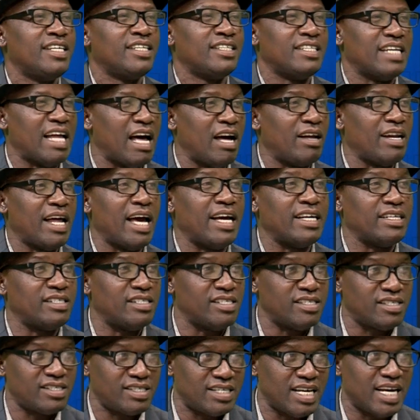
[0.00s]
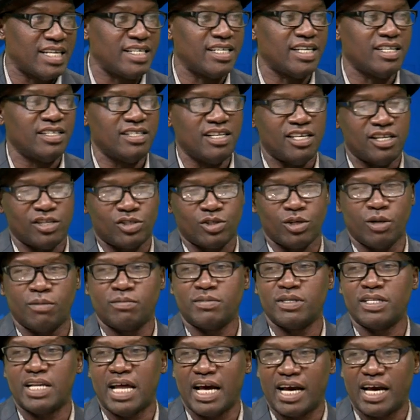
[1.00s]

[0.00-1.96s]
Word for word: now that it has started, it's something